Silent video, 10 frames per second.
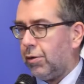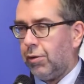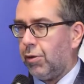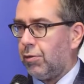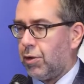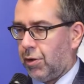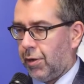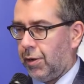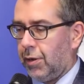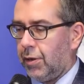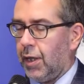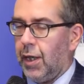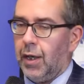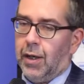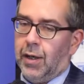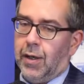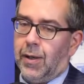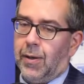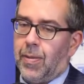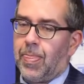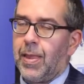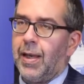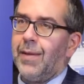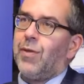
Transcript: that you don't start it. Um,